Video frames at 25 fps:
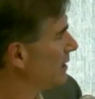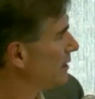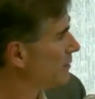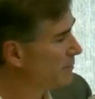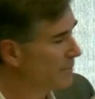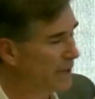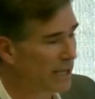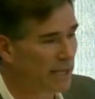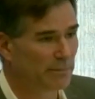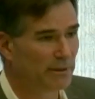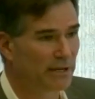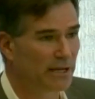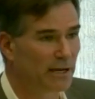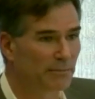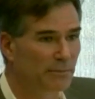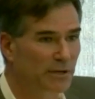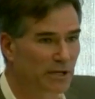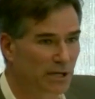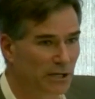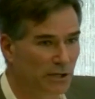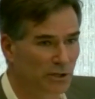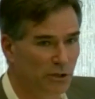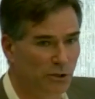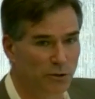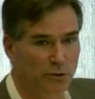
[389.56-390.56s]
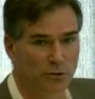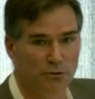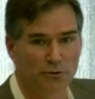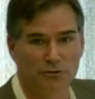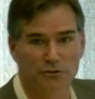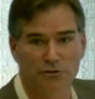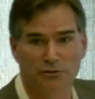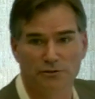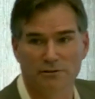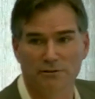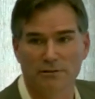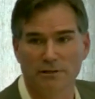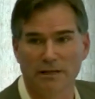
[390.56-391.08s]
Maybe I'm going to
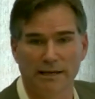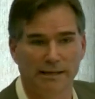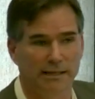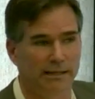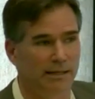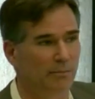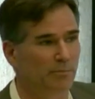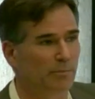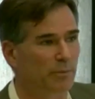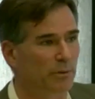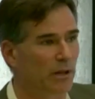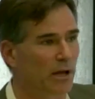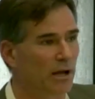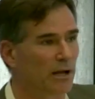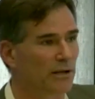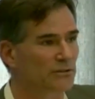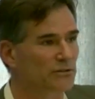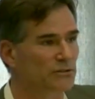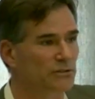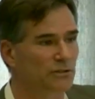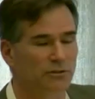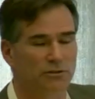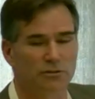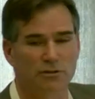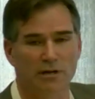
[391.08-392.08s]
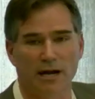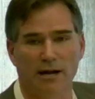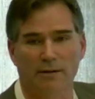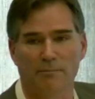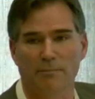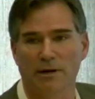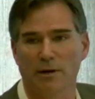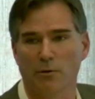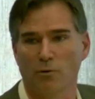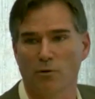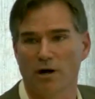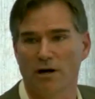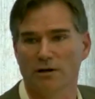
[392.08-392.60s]
use Nike Plus to track
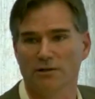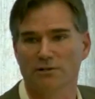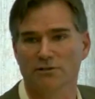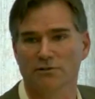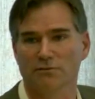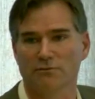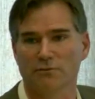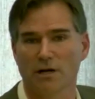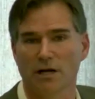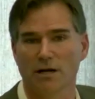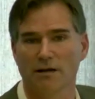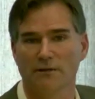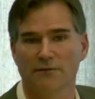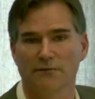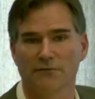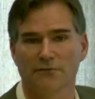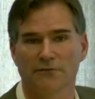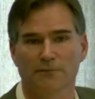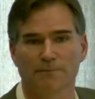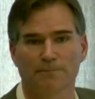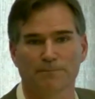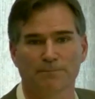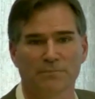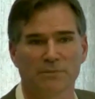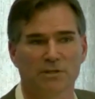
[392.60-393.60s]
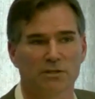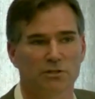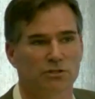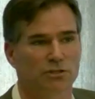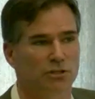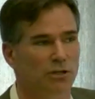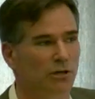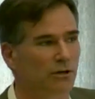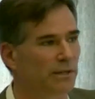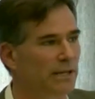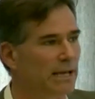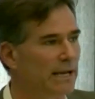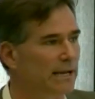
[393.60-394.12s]
my walks and runs to
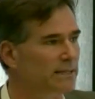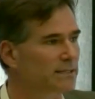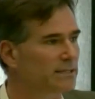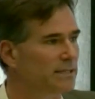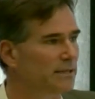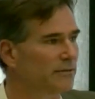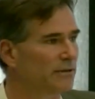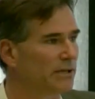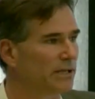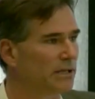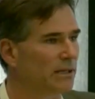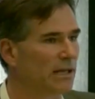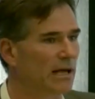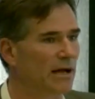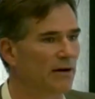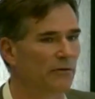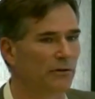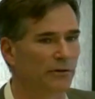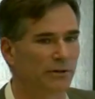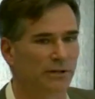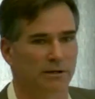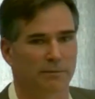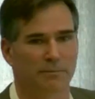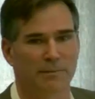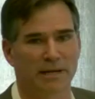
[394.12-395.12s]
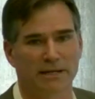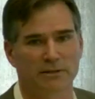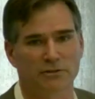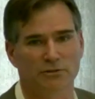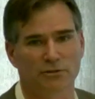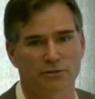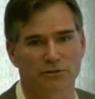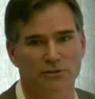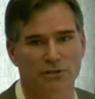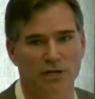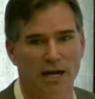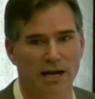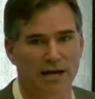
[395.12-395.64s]
show the activity level that I'm
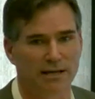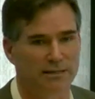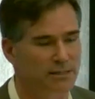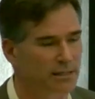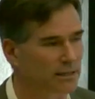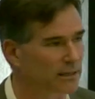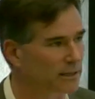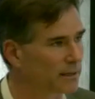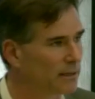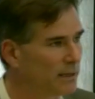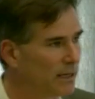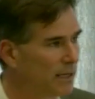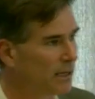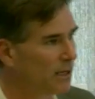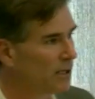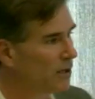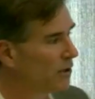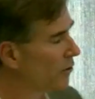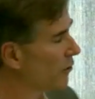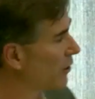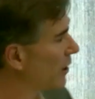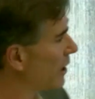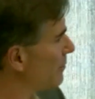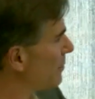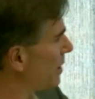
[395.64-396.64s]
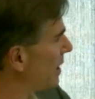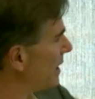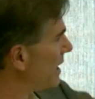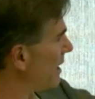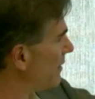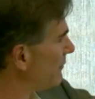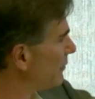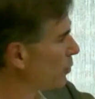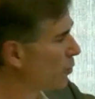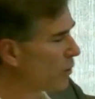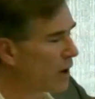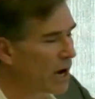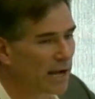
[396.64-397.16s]
exercising. Or I might
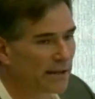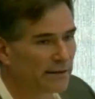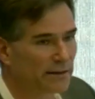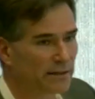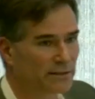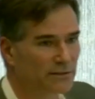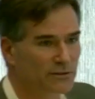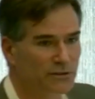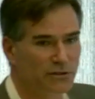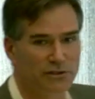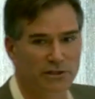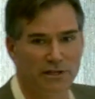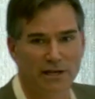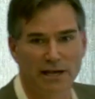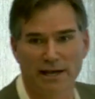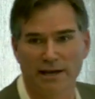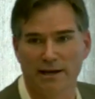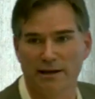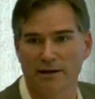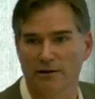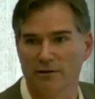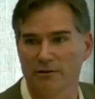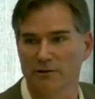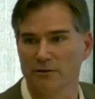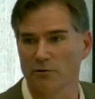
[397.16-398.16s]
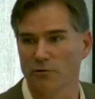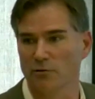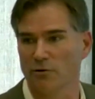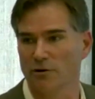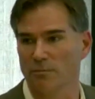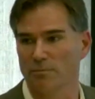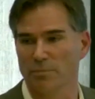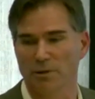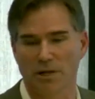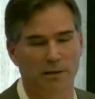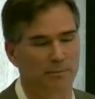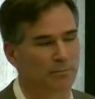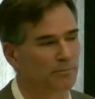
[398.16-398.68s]
have a Withings scale or a,
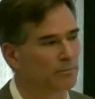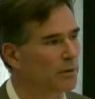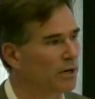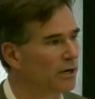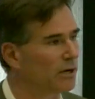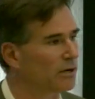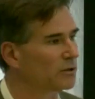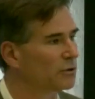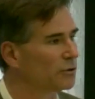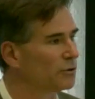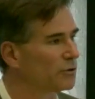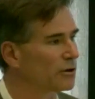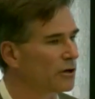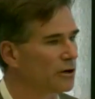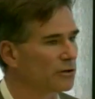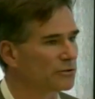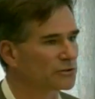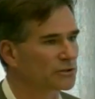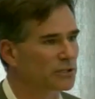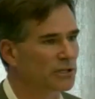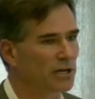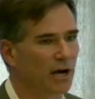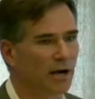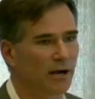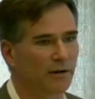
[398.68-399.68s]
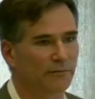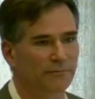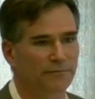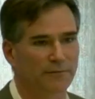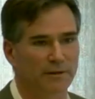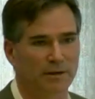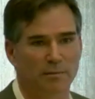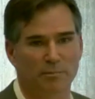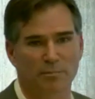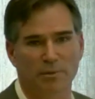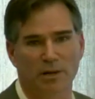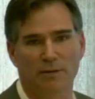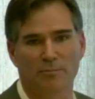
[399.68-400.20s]
blood, a glucose cuff
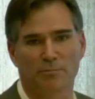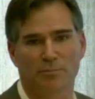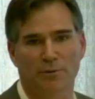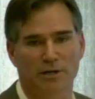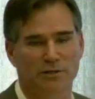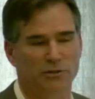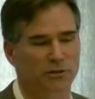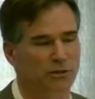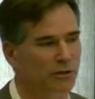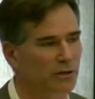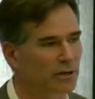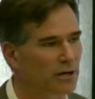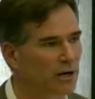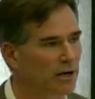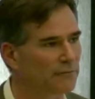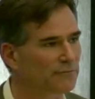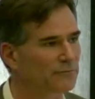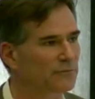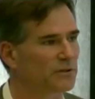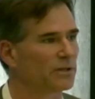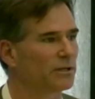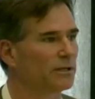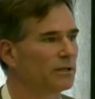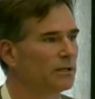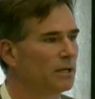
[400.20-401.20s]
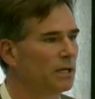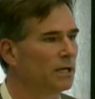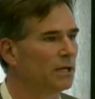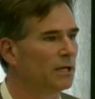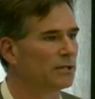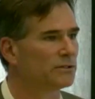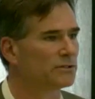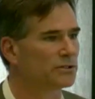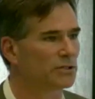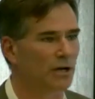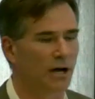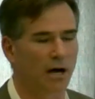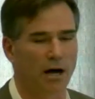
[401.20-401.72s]
and a blood pressure cuff to,
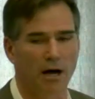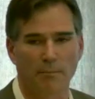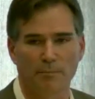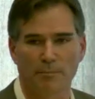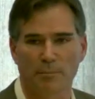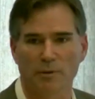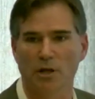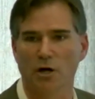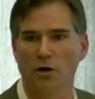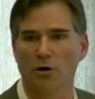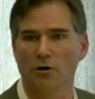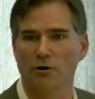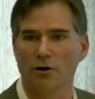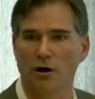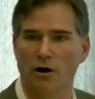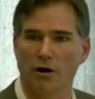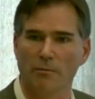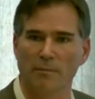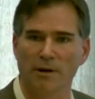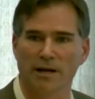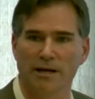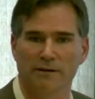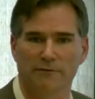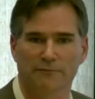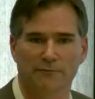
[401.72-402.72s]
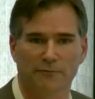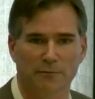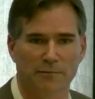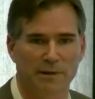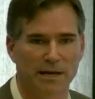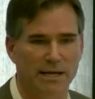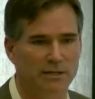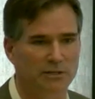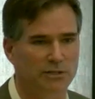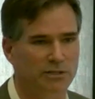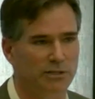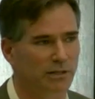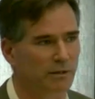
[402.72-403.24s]
to upload all my
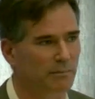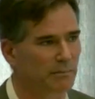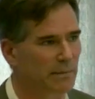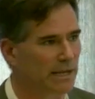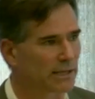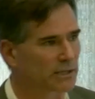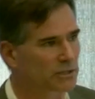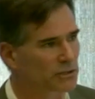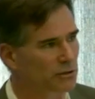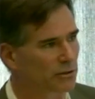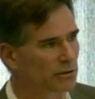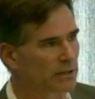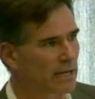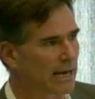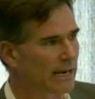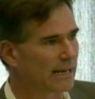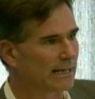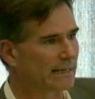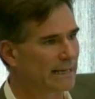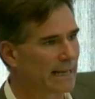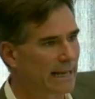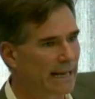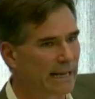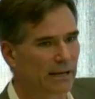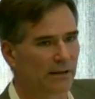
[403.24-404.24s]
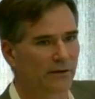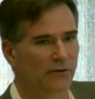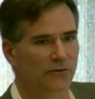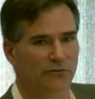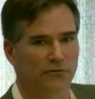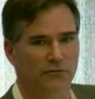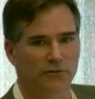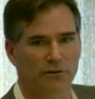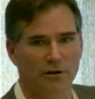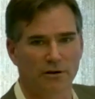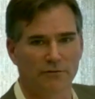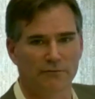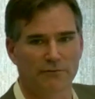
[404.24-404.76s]
information to make sure that data
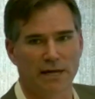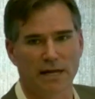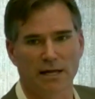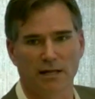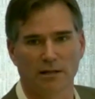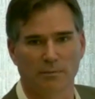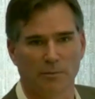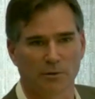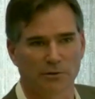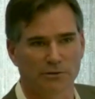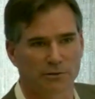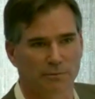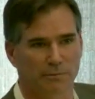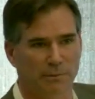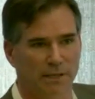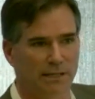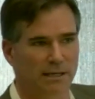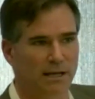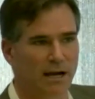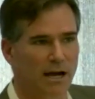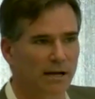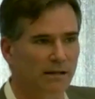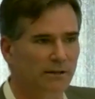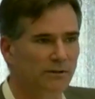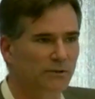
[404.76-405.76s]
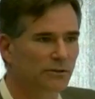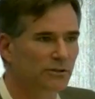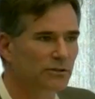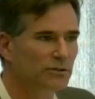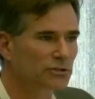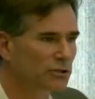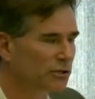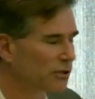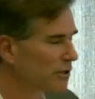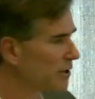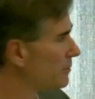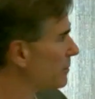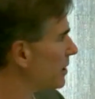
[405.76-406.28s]
is available to my doctor to
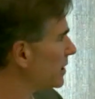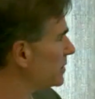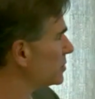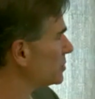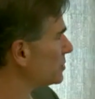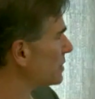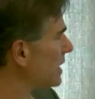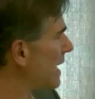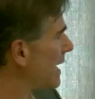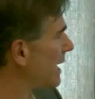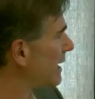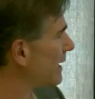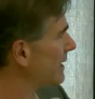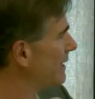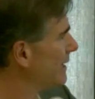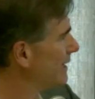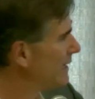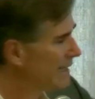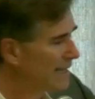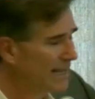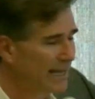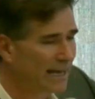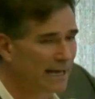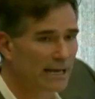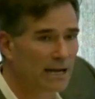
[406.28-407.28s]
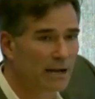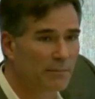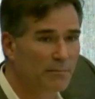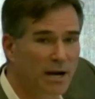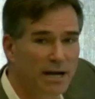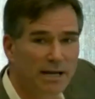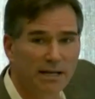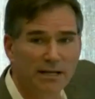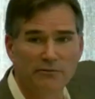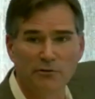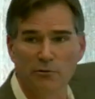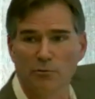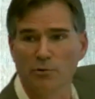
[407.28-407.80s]
show that I'm on track. And I
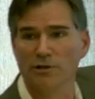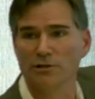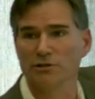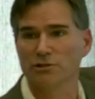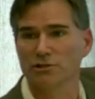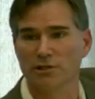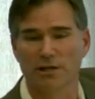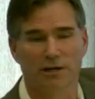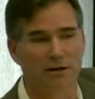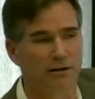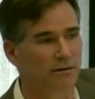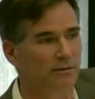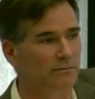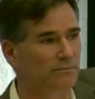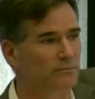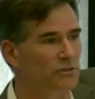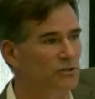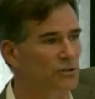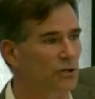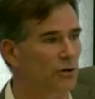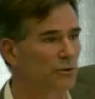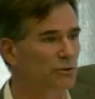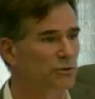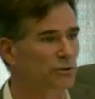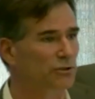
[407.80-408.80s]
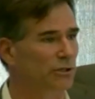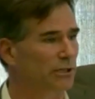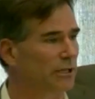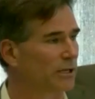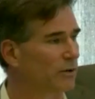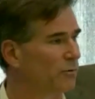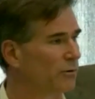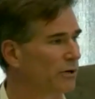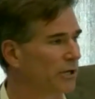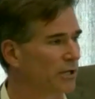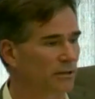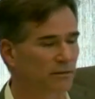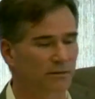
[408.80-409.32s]
might even want to share it socially
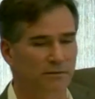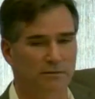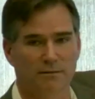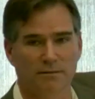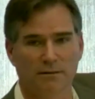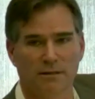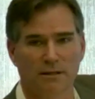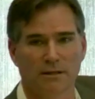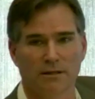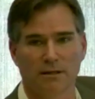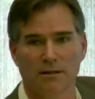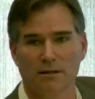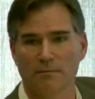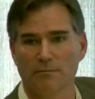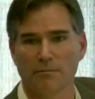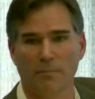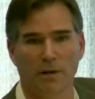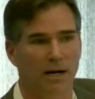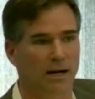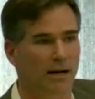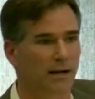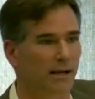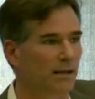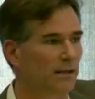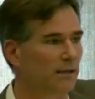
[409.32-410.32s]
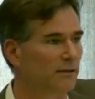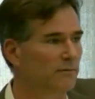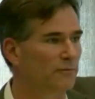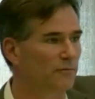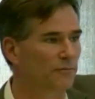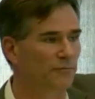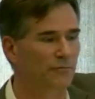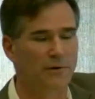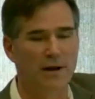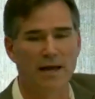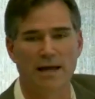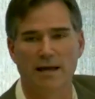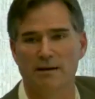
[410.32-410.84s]
with my
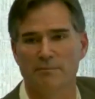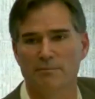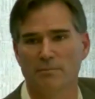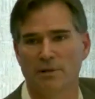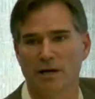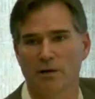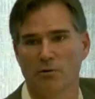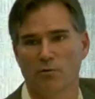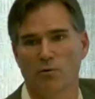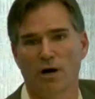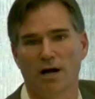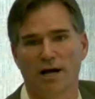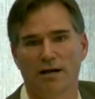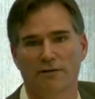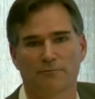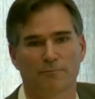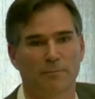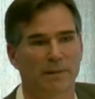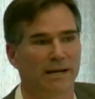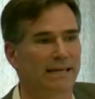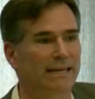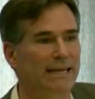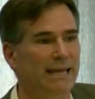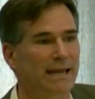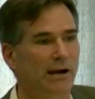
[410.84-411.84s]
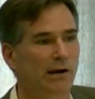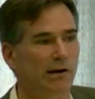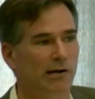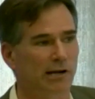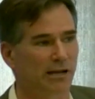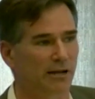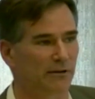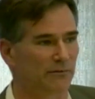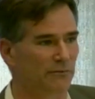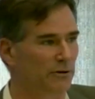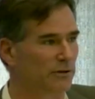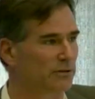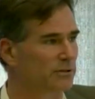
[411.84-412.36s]
friend, my wife, my
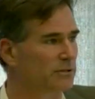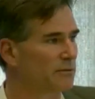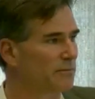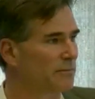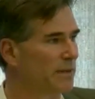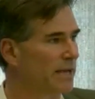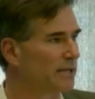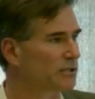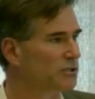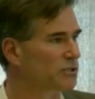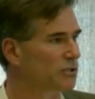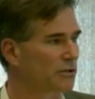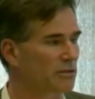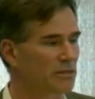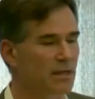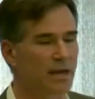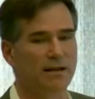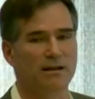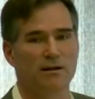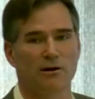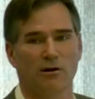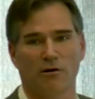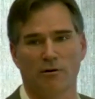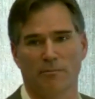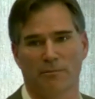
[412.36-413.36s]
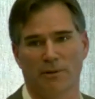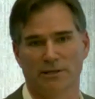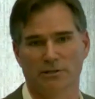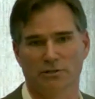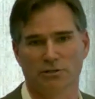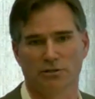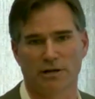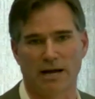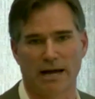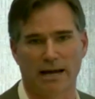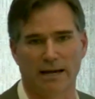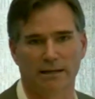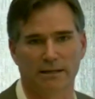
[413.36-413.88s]
caregiver to make sure they know I'm on
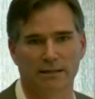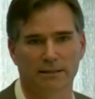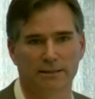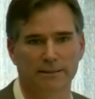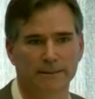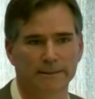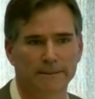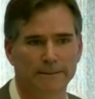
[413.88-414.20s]
track.